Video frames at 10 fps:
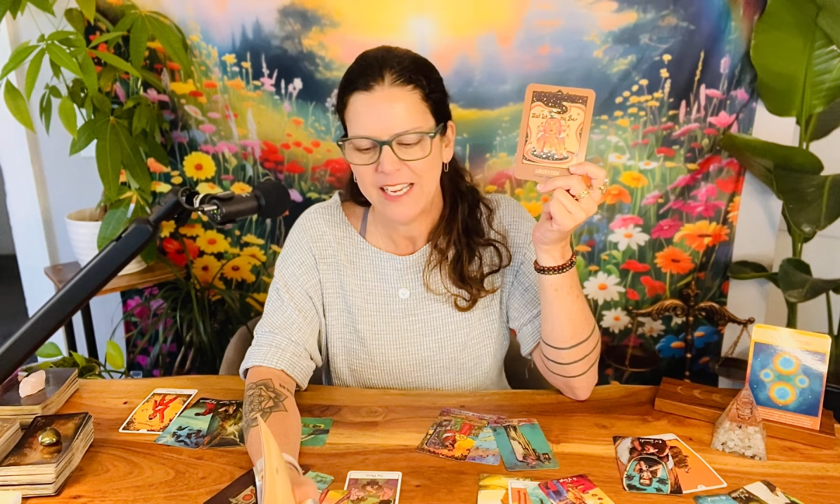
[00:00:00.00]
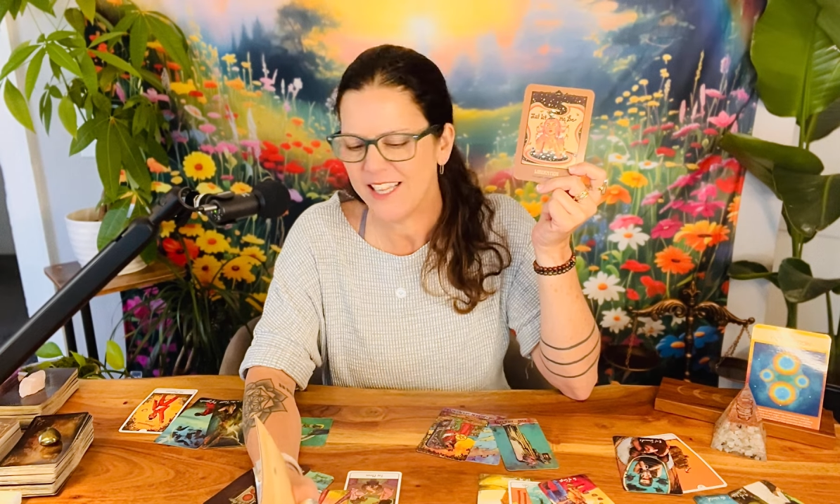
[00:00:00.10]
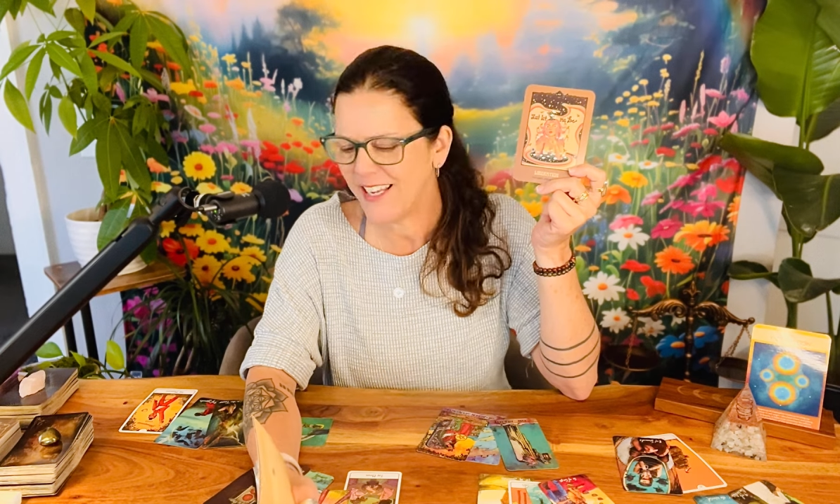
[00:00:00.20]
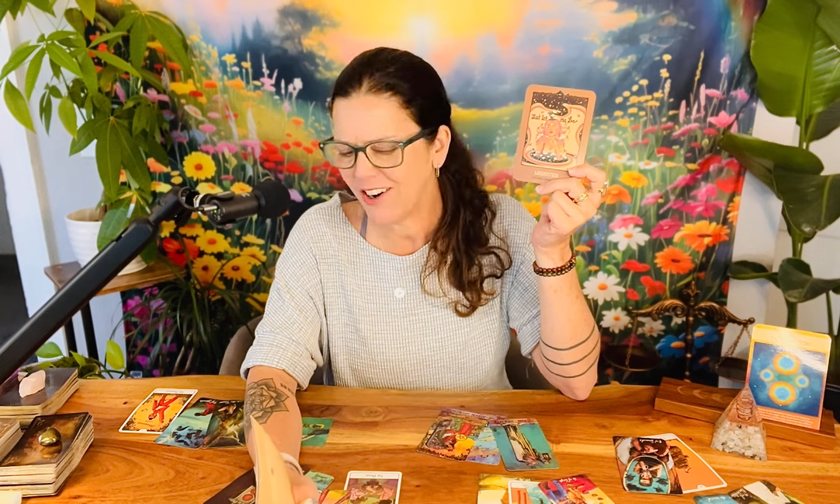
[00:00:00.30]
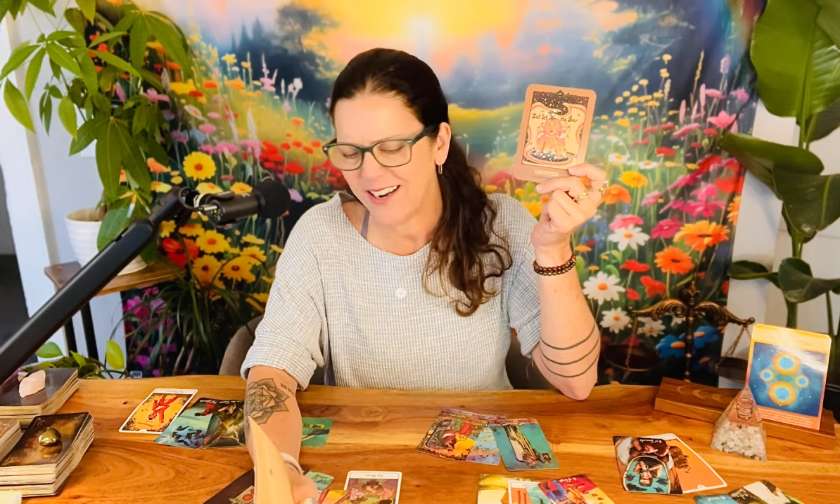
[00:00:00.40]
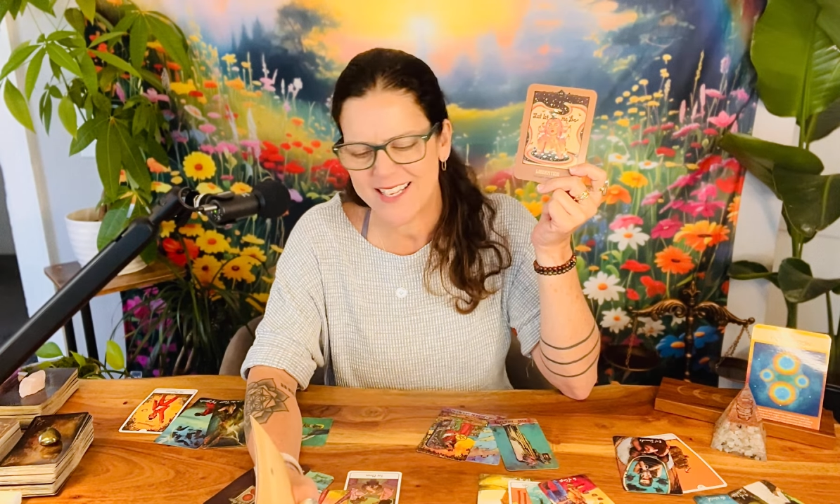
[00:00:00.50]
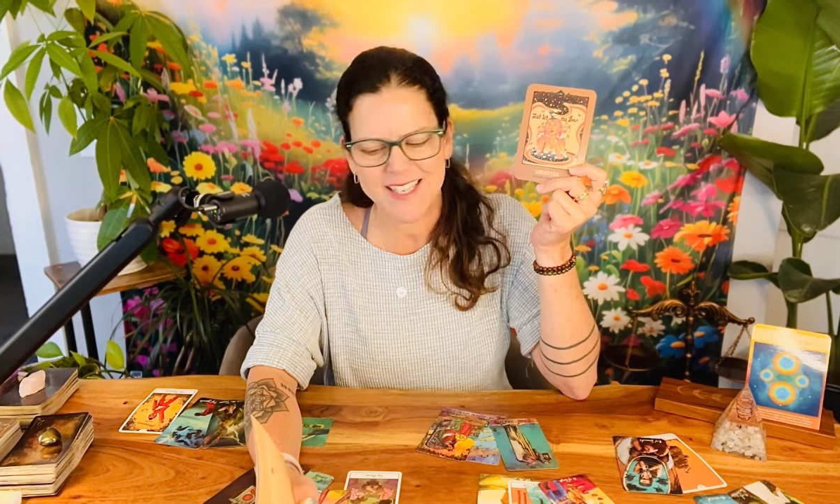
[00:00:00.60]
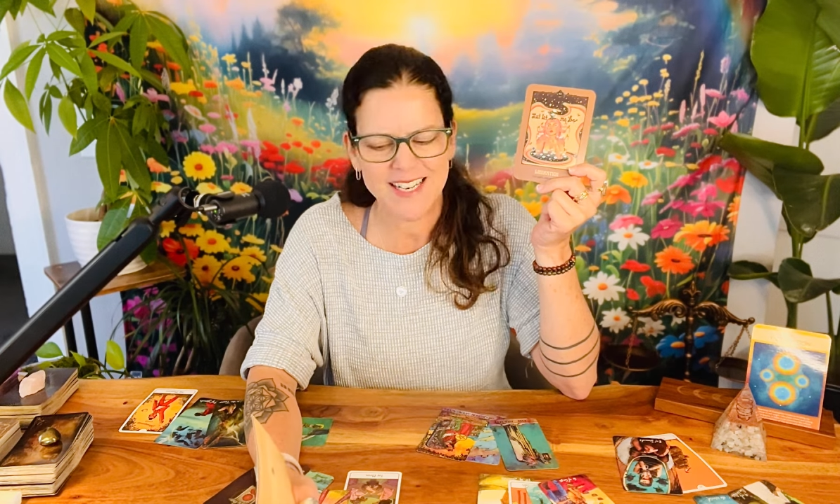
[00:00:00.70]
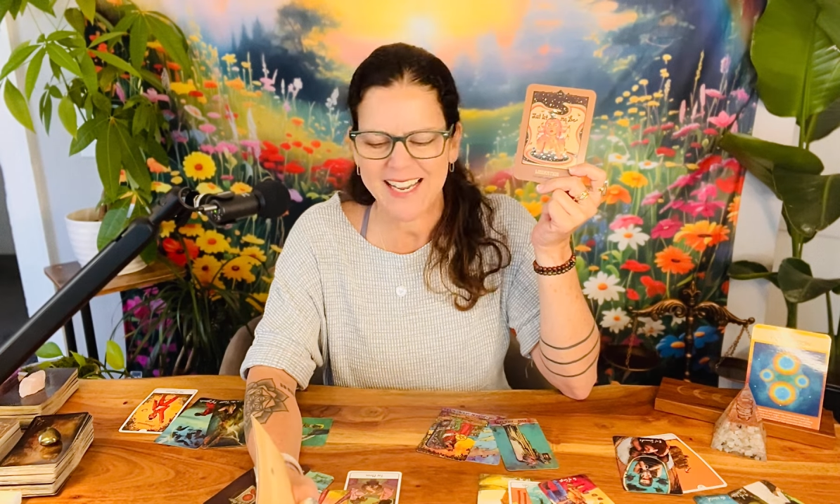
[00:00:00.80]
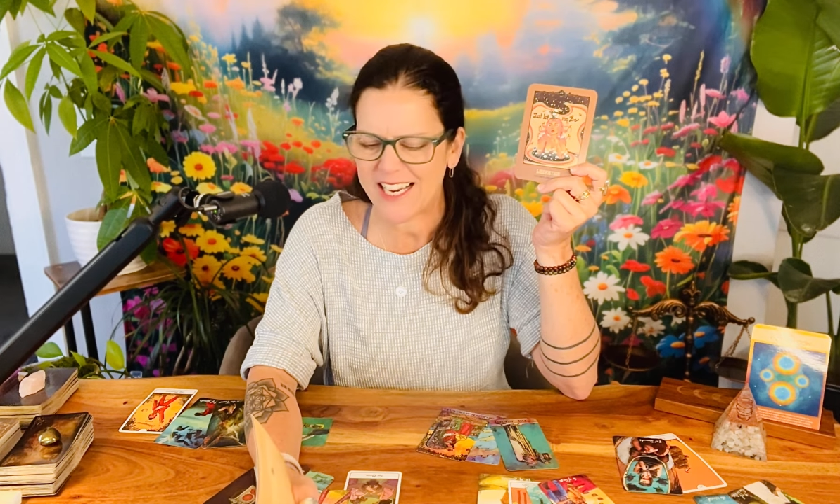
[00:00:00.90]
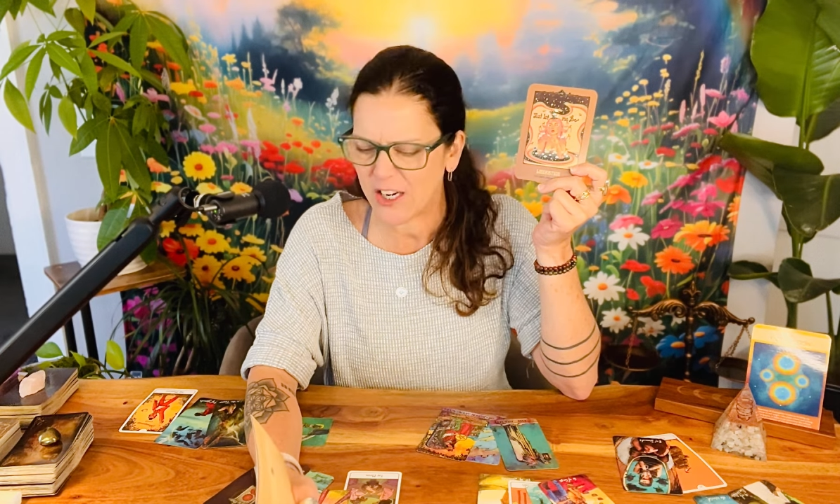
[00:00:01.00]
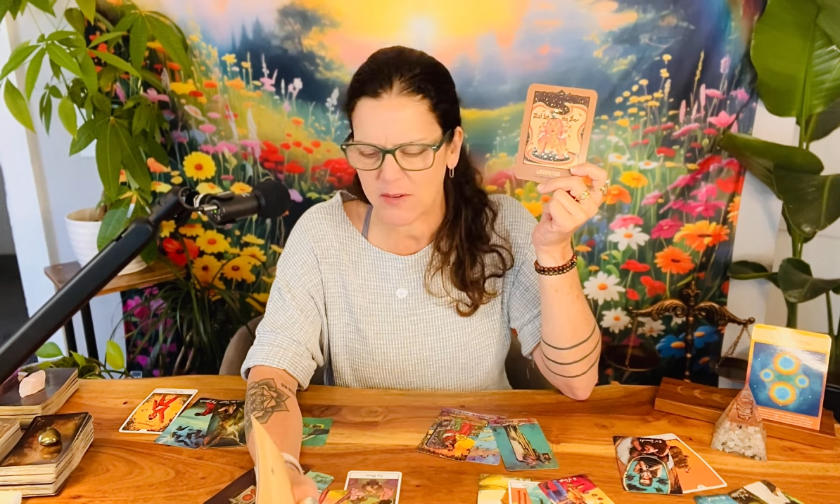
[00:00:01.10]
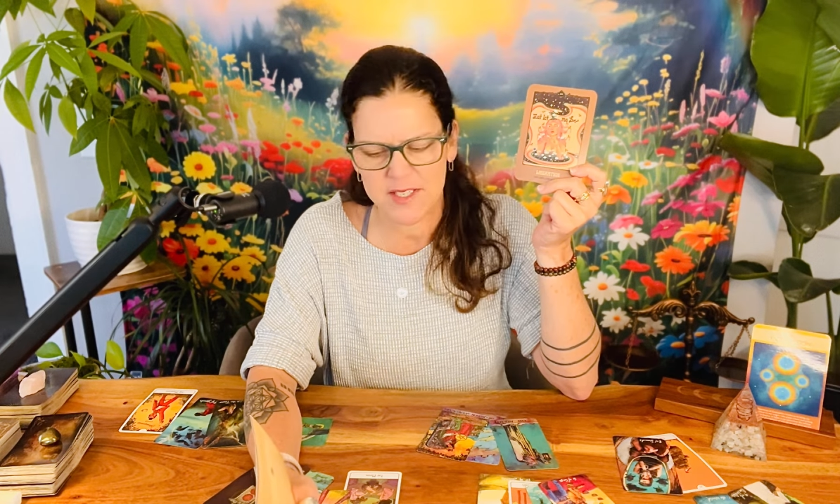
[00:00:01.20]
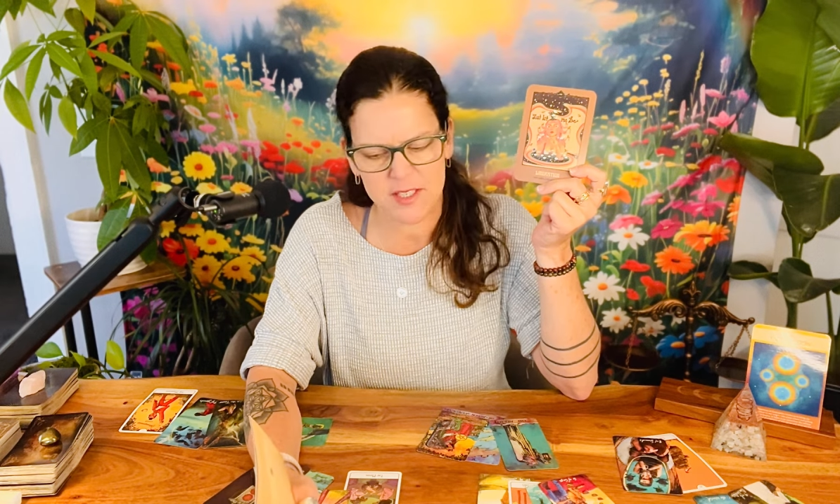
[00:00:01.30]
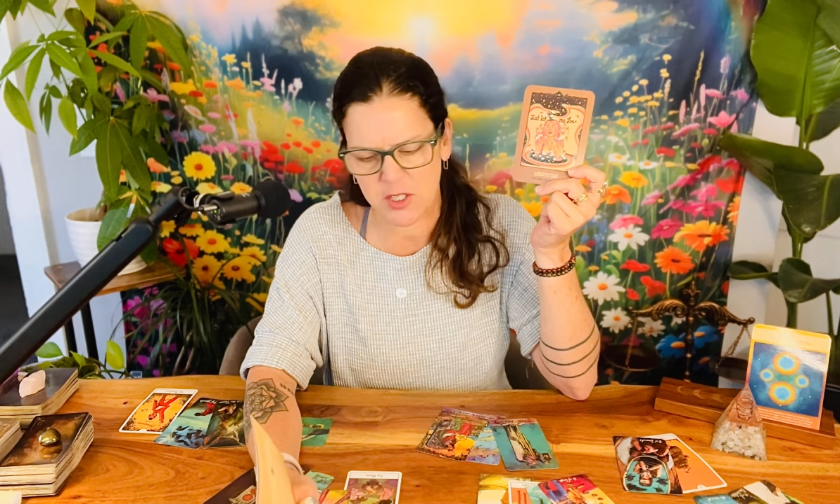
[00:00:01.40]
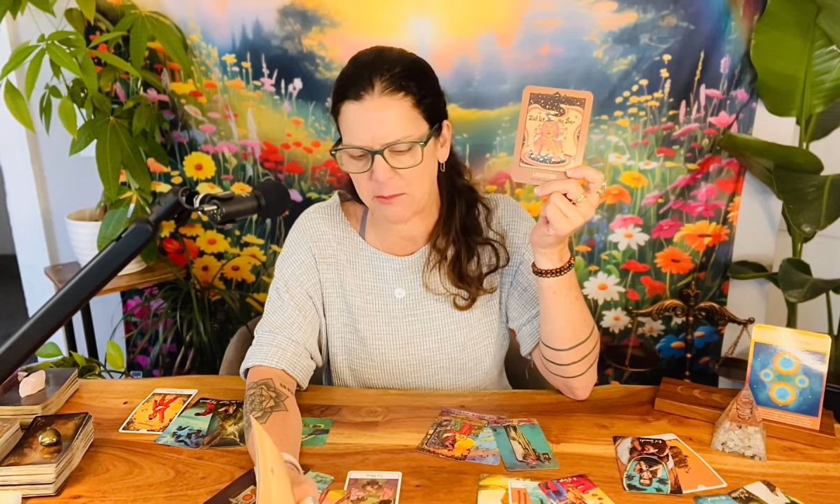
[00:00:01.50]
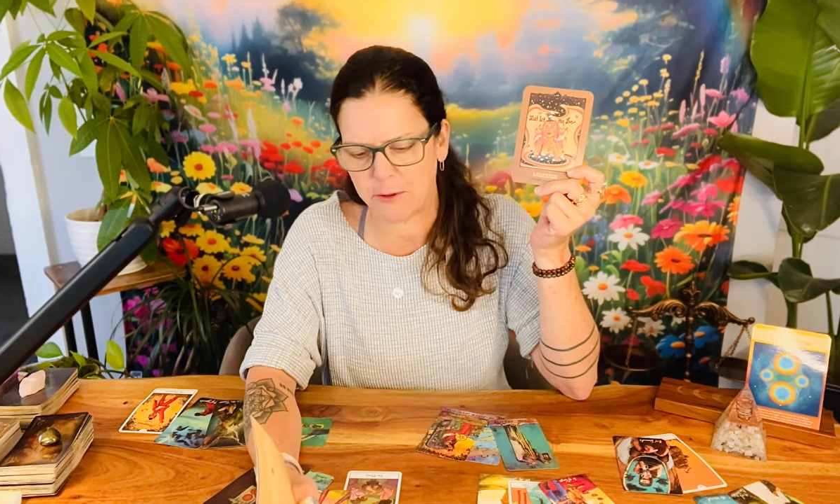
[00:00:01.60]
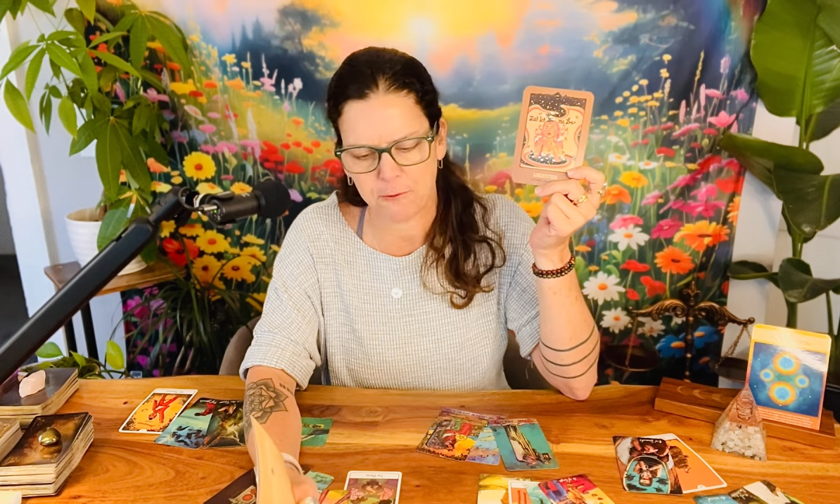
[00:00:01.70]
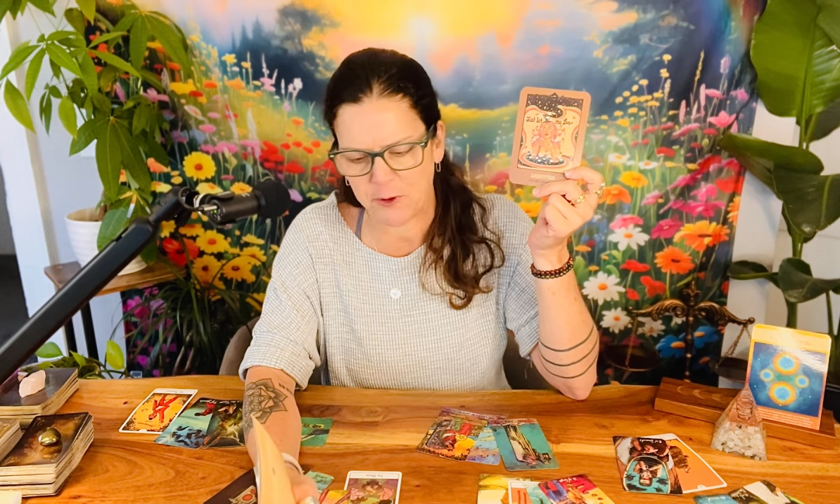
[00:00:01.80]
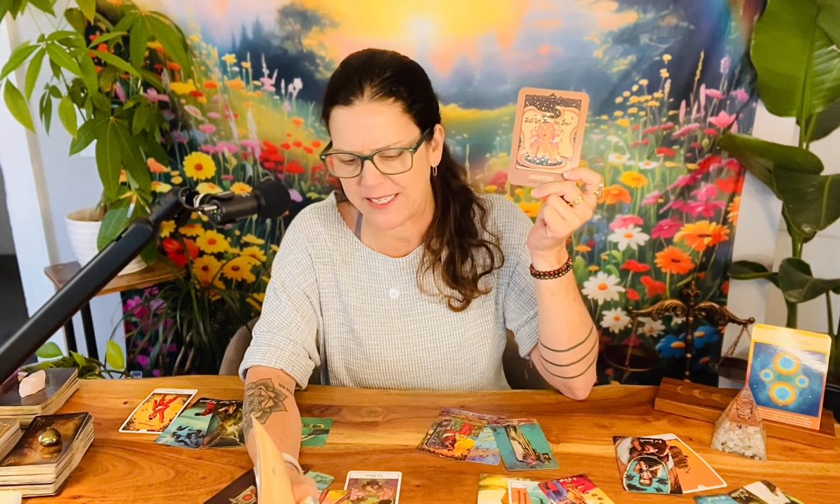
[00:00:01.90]
There is an irresistible
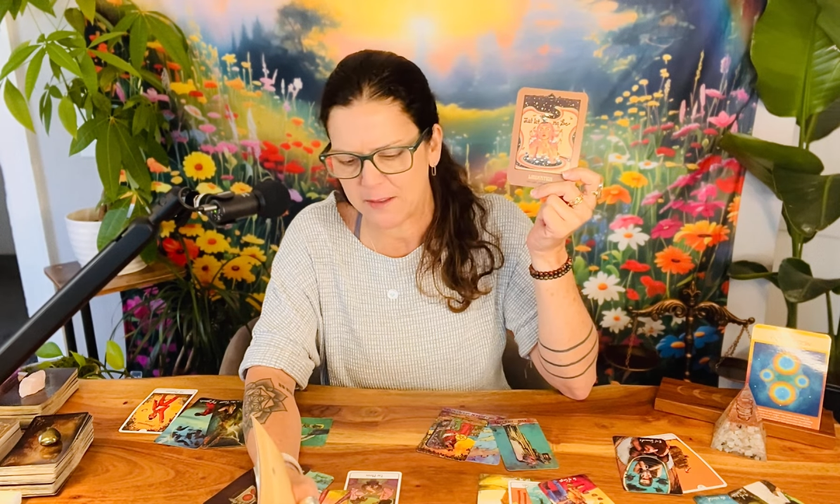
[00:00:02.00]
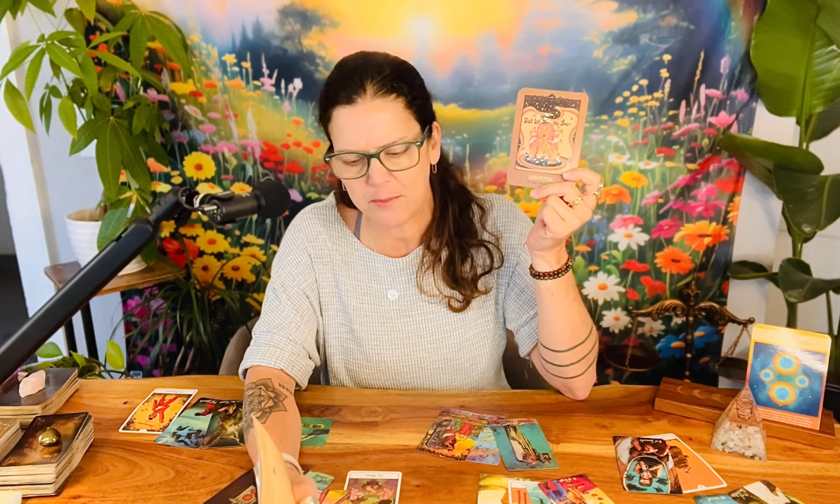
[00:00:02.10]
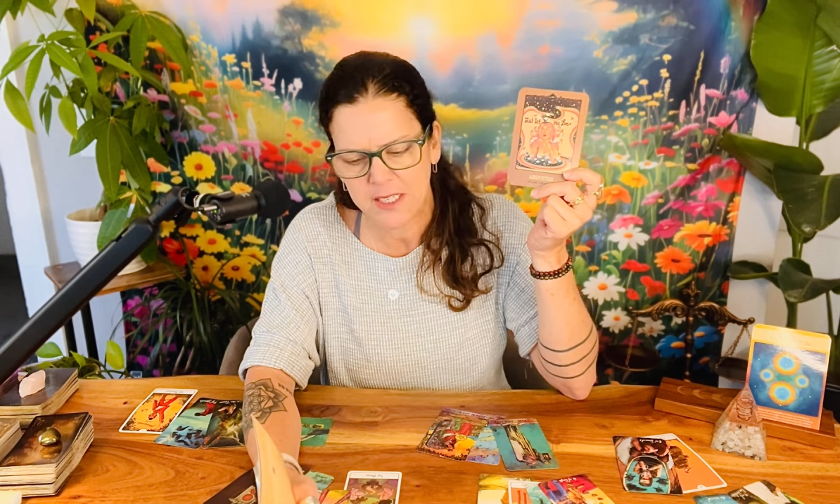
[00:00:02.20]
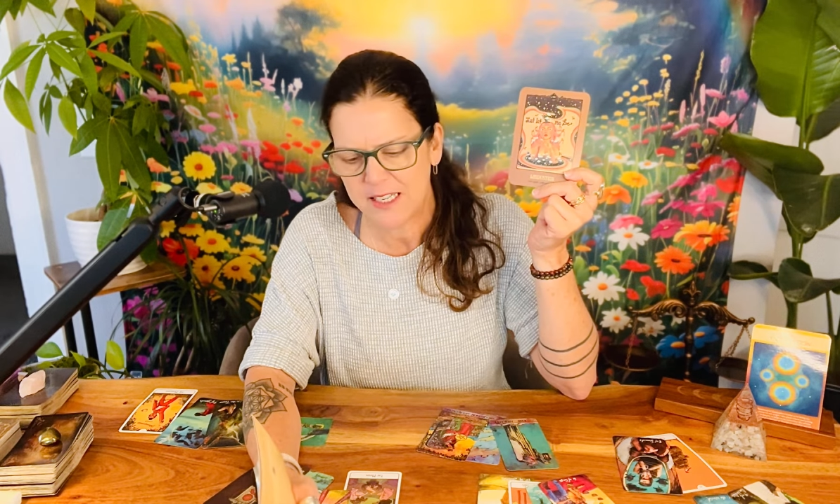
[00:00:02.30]
freedom